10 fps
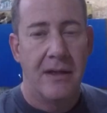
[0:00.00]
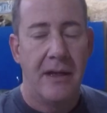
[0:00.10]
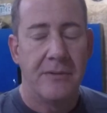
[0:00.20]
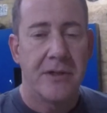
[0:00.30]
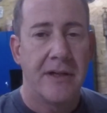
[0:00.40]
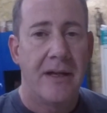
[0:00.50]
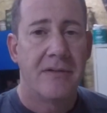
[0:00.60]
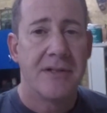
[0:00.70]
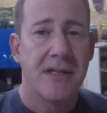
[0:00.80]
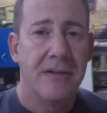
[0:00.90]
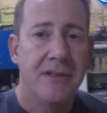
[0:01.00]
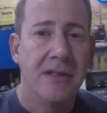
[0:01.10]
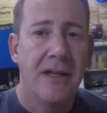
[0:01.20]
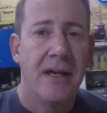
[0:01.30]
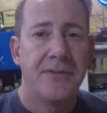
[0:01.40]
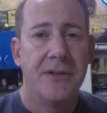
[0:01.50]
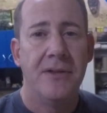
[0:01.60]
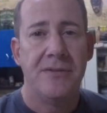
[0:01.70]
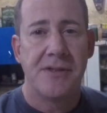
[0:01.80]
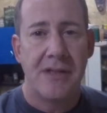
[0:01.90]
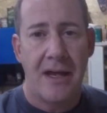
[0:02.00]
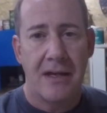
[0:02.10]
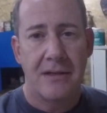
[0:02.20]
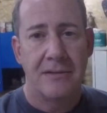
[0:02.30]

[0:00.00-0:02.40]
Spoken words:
we're going to have ourselves a little afternoon snack.